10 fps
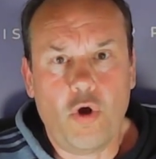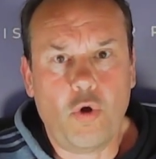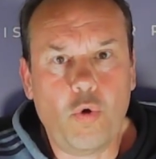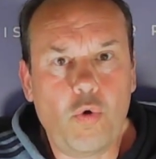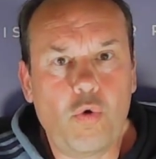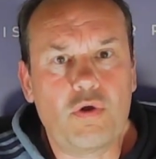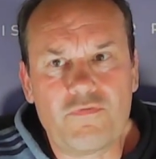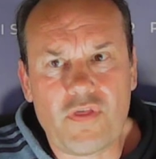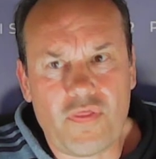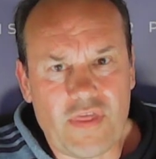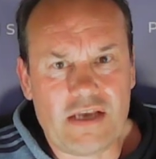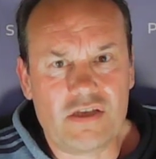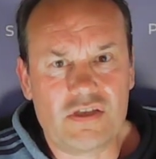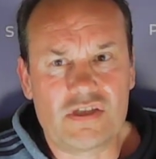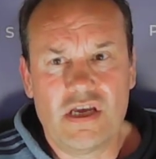All of the
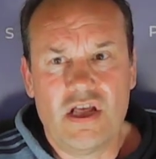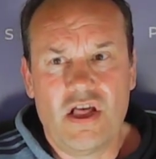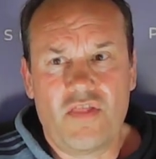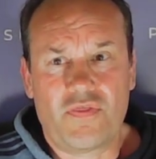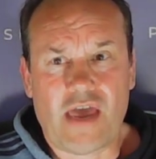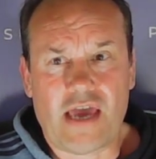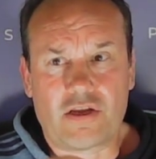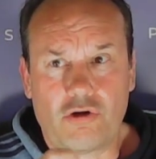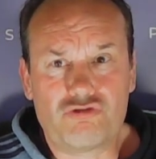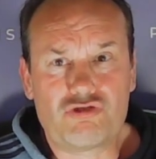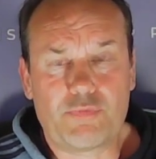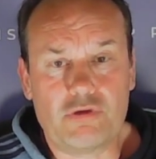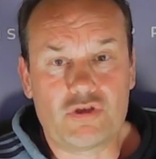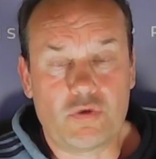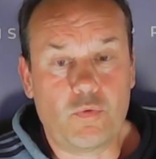things that
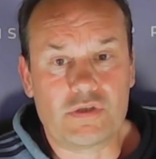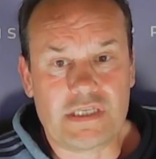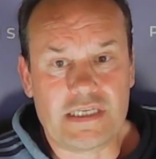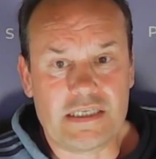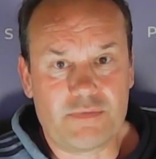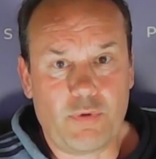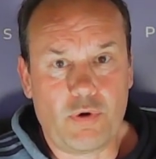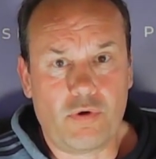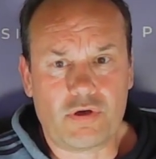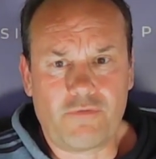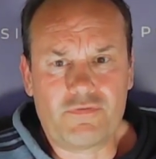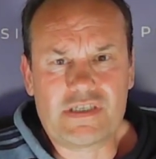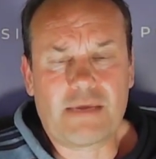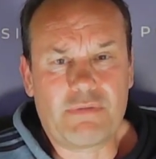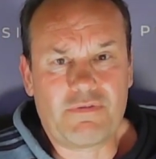contribute towards elite sport
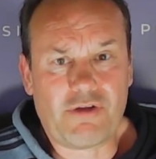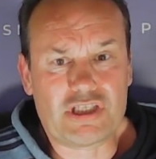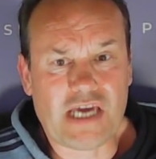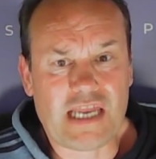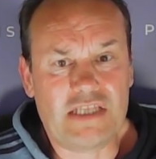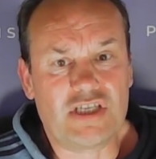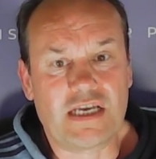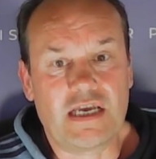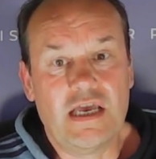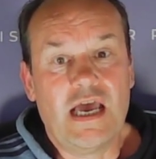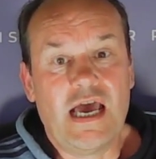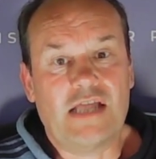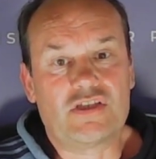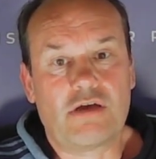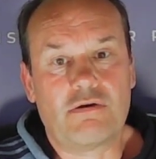obviously can be very challenging, and
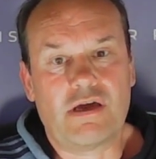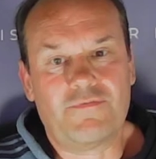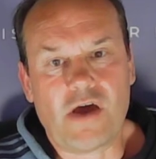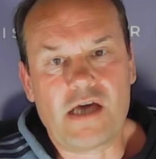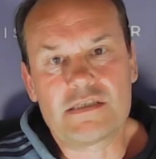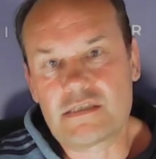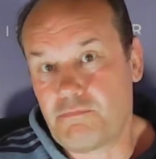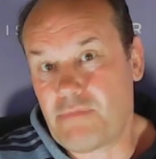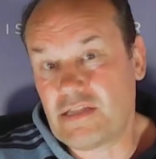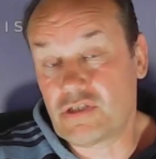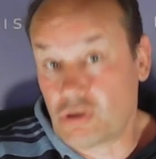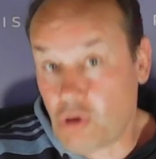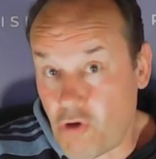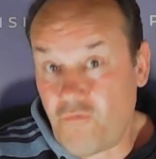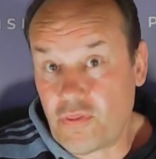so advisors and mentors,
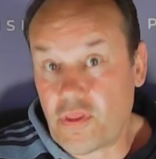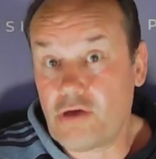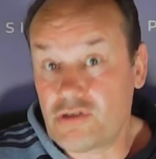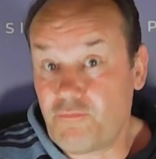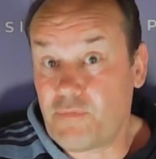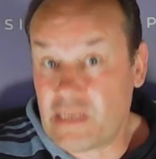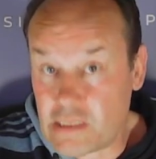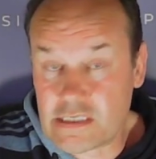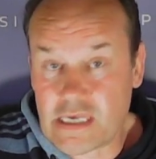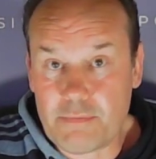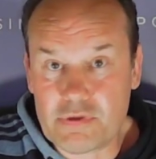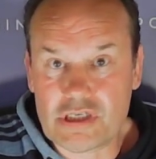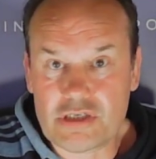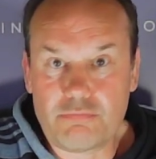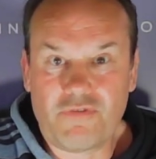often those who have been in the same
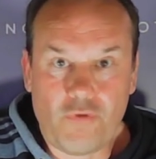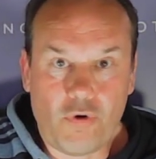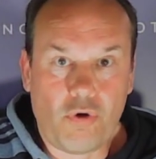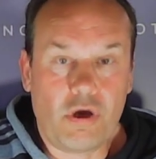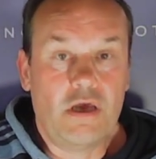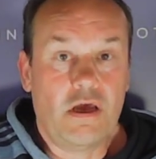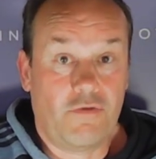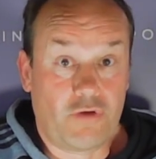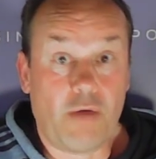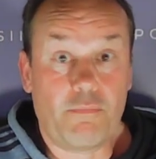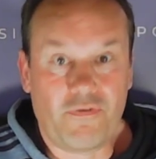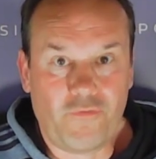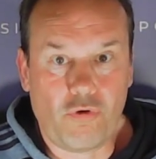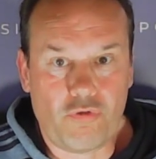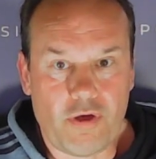position before, have gone
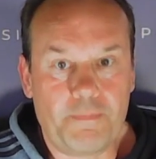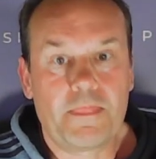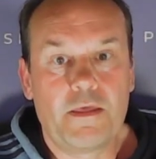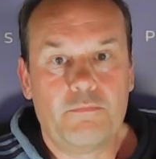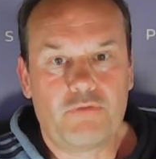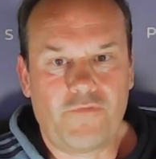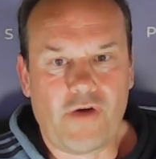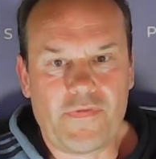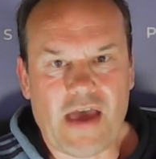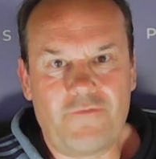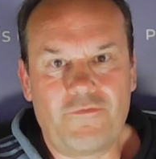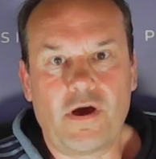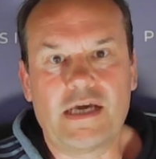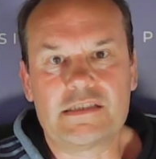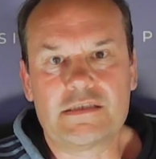before them, provide that
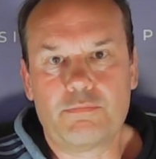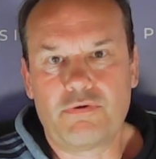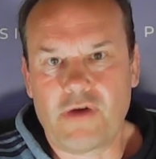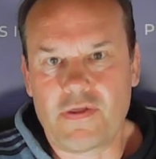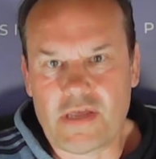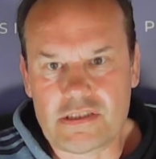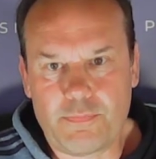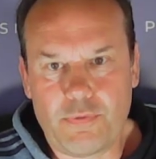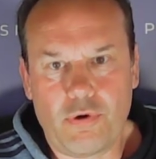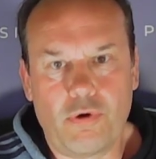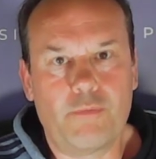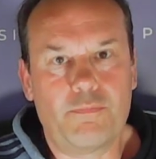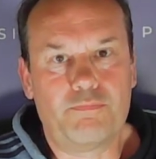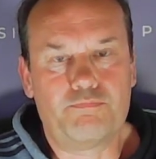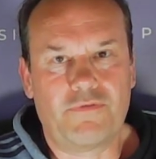advice, provide that support,
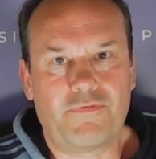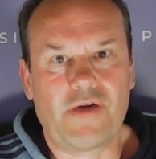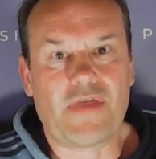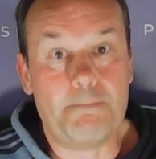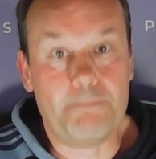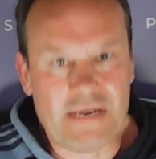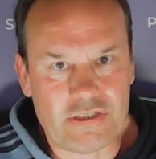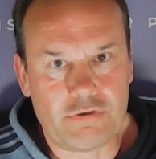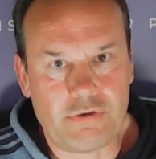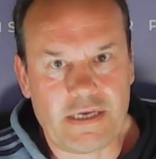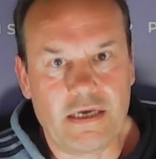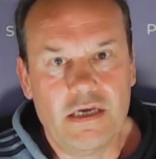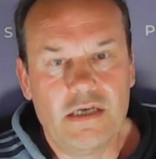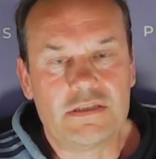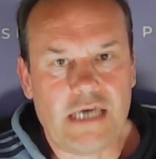provide that mentoring
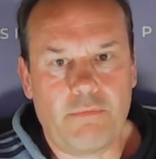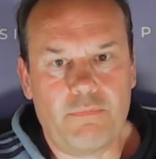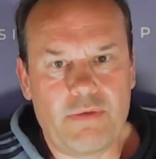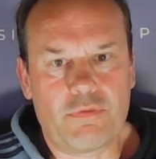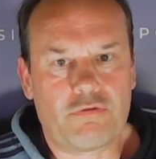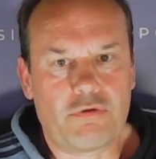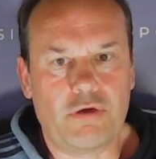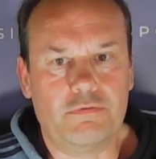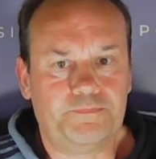to help them through.